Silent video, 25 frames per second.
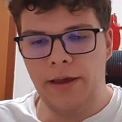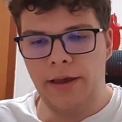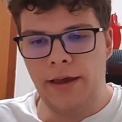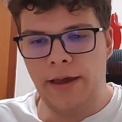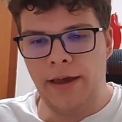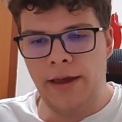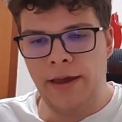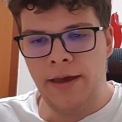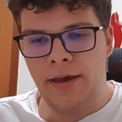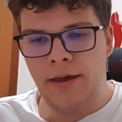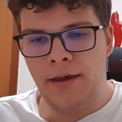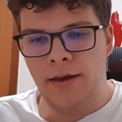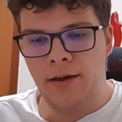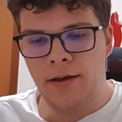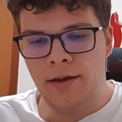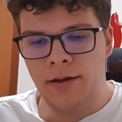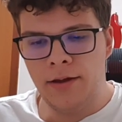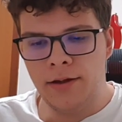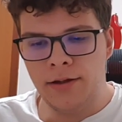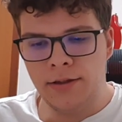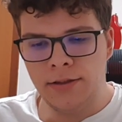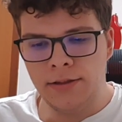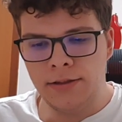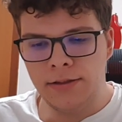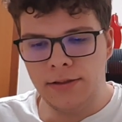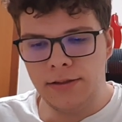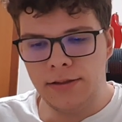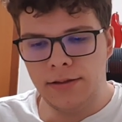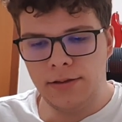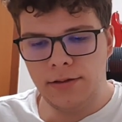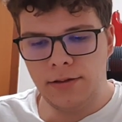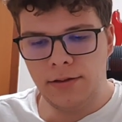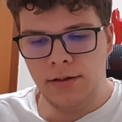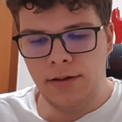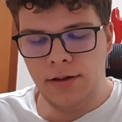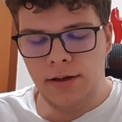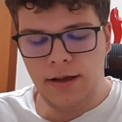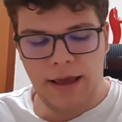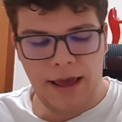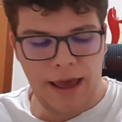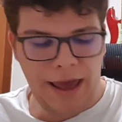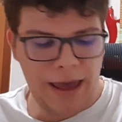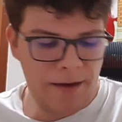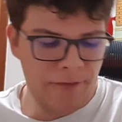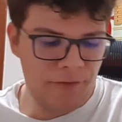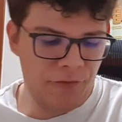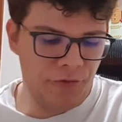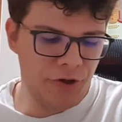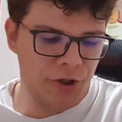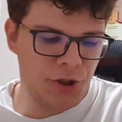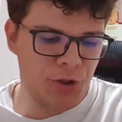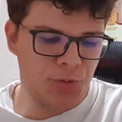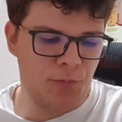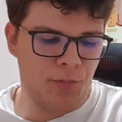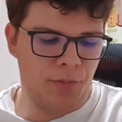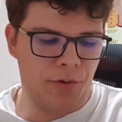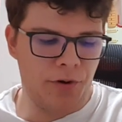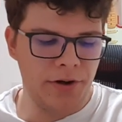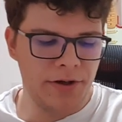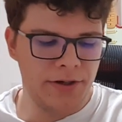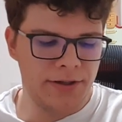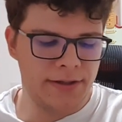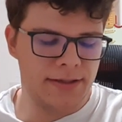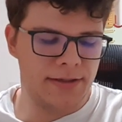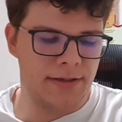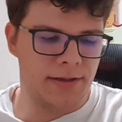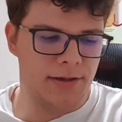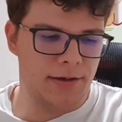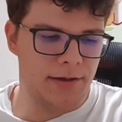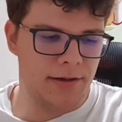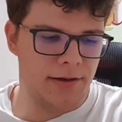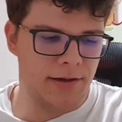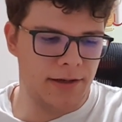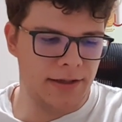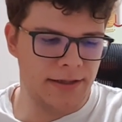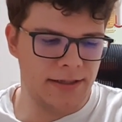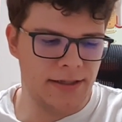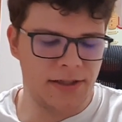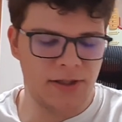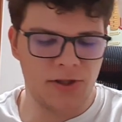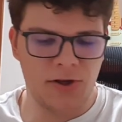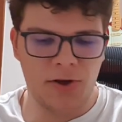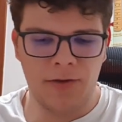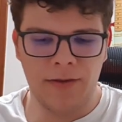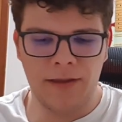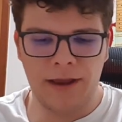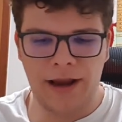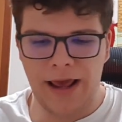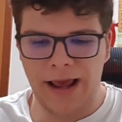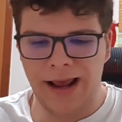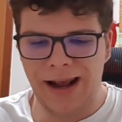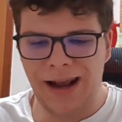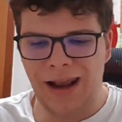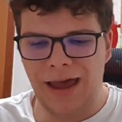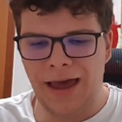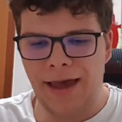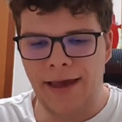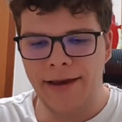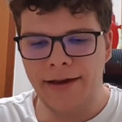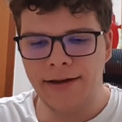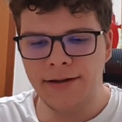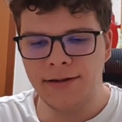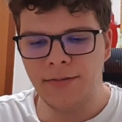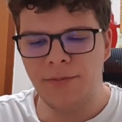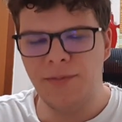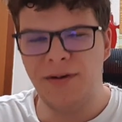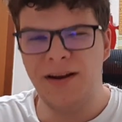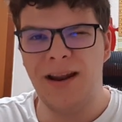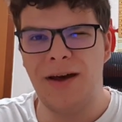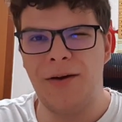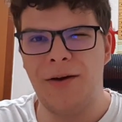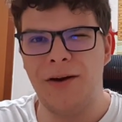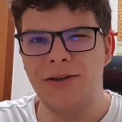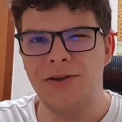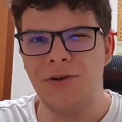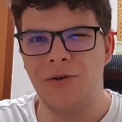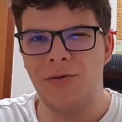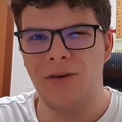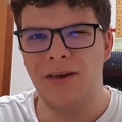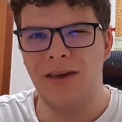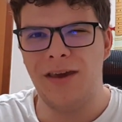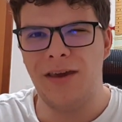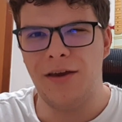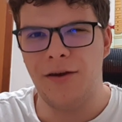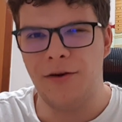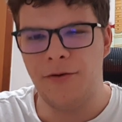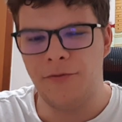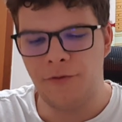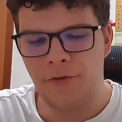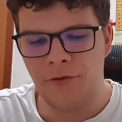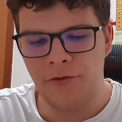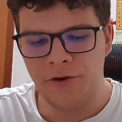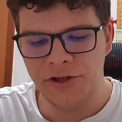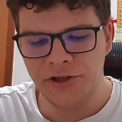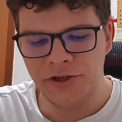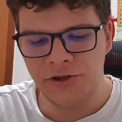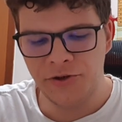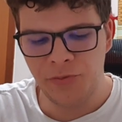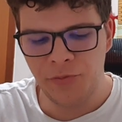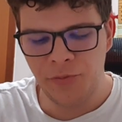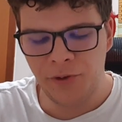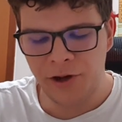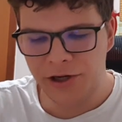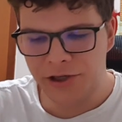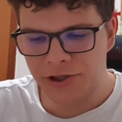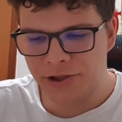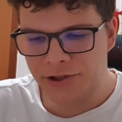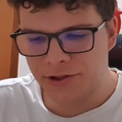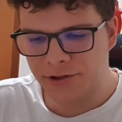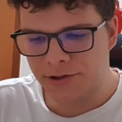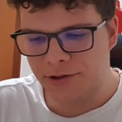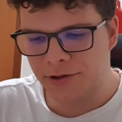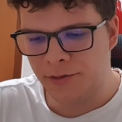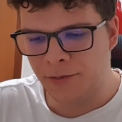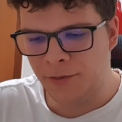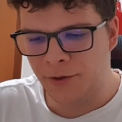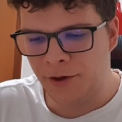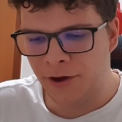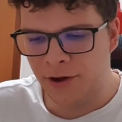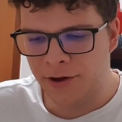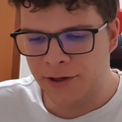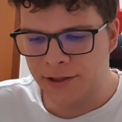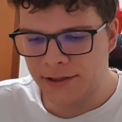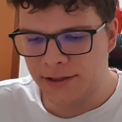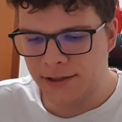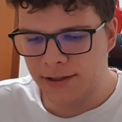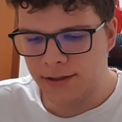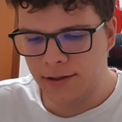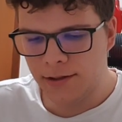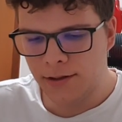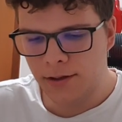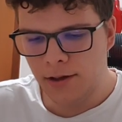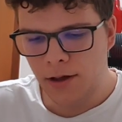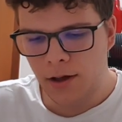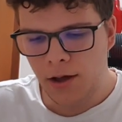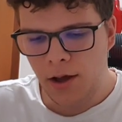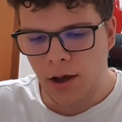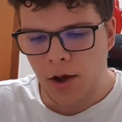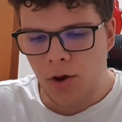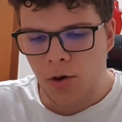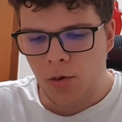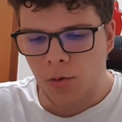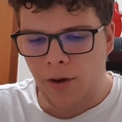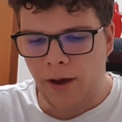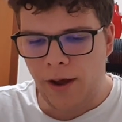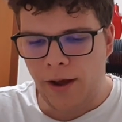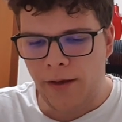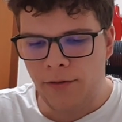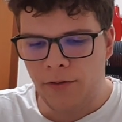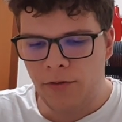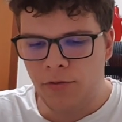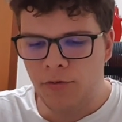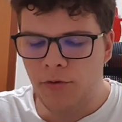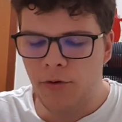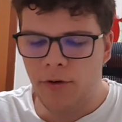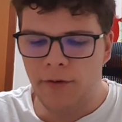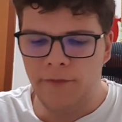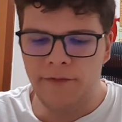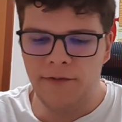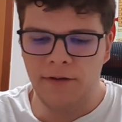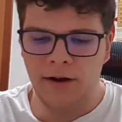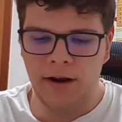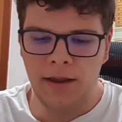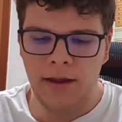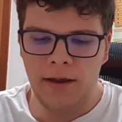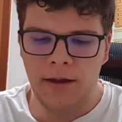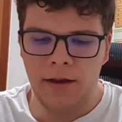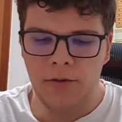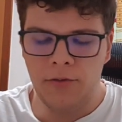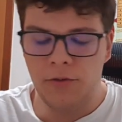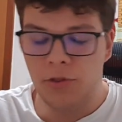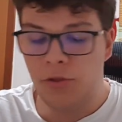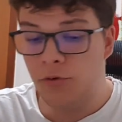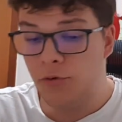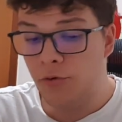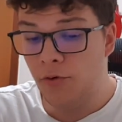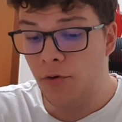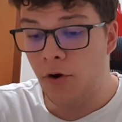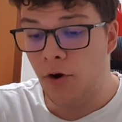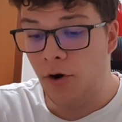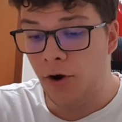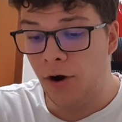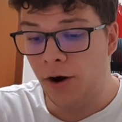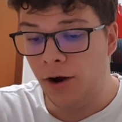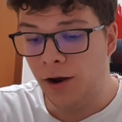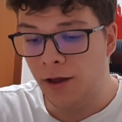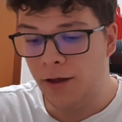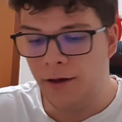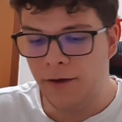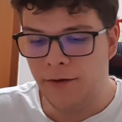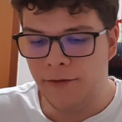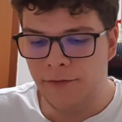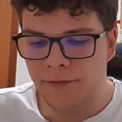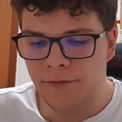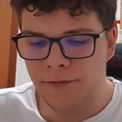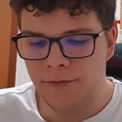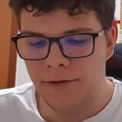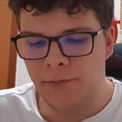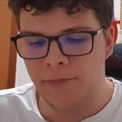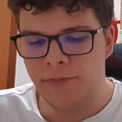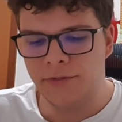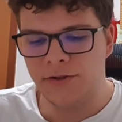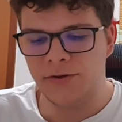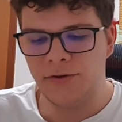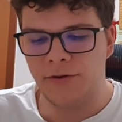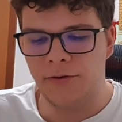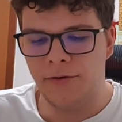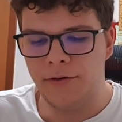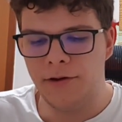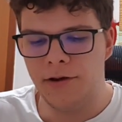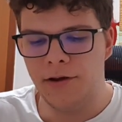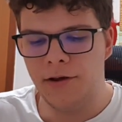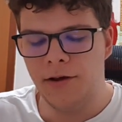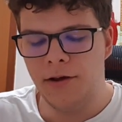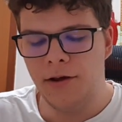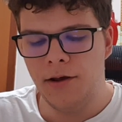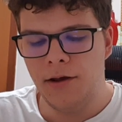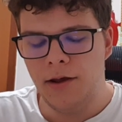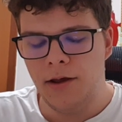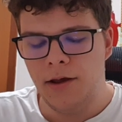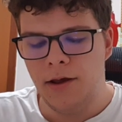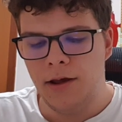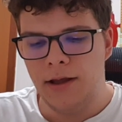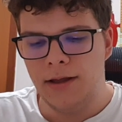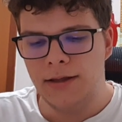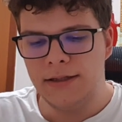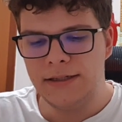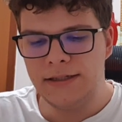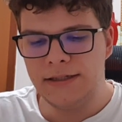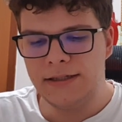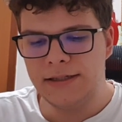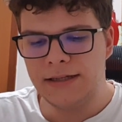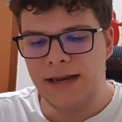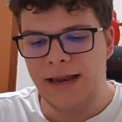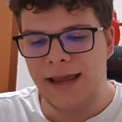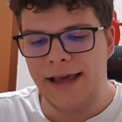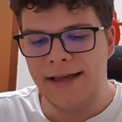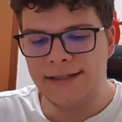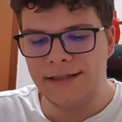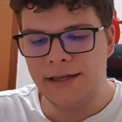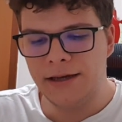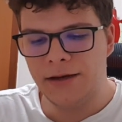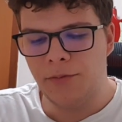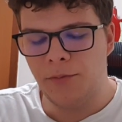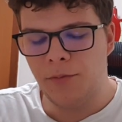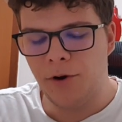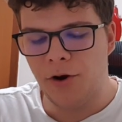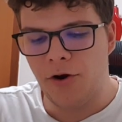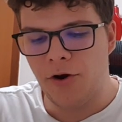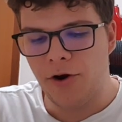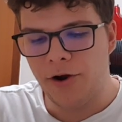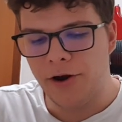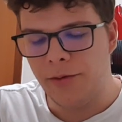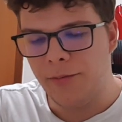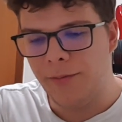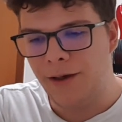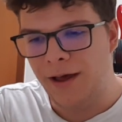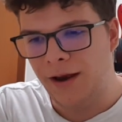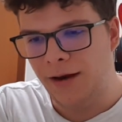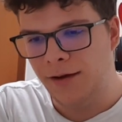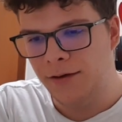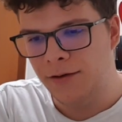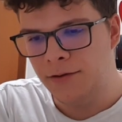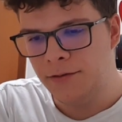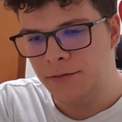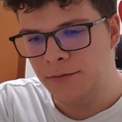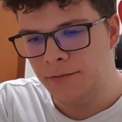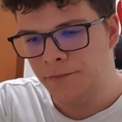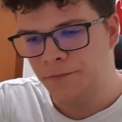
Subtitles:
And Average Person is a song that I liked, but now I don't care for it too much, to be honest. Through Our Love, I'm sorry, it's classic McCartney ballad.